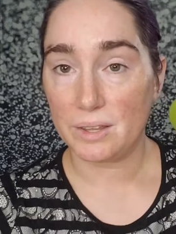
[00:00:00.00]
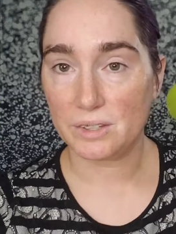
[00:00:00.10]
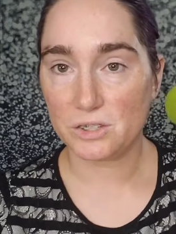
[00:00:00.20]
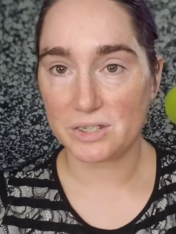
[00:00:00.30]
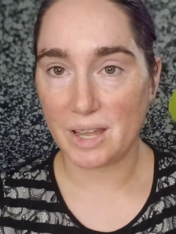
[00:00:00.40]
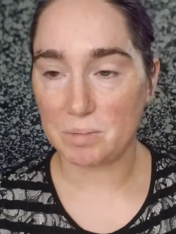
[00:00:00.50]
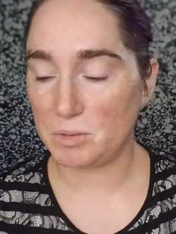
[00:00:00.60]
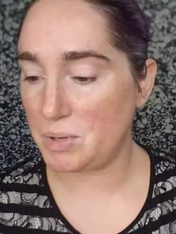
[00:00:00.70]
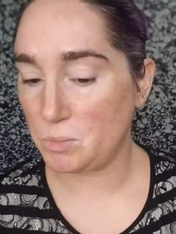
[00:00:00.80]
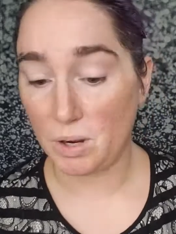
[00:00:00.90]
this just happened
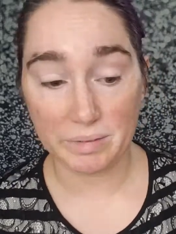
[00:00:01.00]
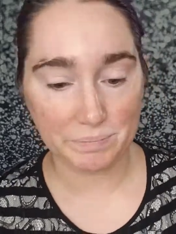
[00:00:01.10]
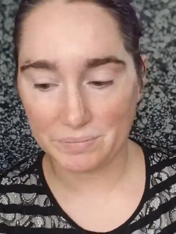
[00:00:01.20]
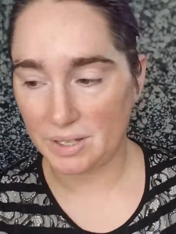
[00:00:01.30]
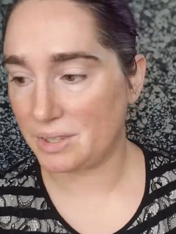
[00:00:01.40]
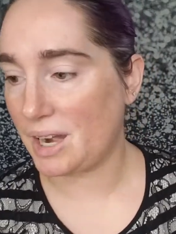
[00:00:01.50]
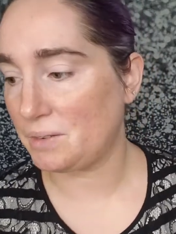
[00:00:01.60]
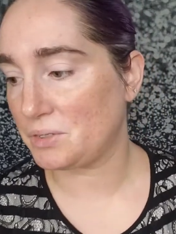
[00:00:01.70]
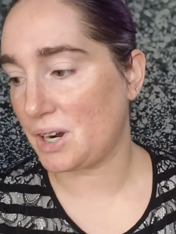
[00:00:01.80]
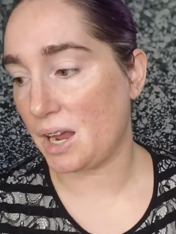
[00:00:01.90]
to be one that
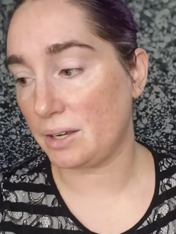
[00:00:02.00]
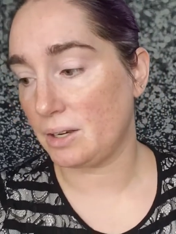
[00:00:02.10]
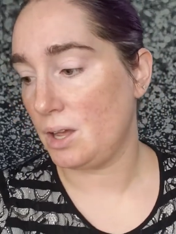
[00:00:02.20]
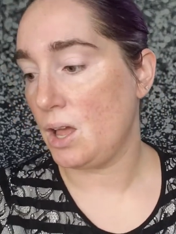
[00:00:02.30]
I'd forgotten.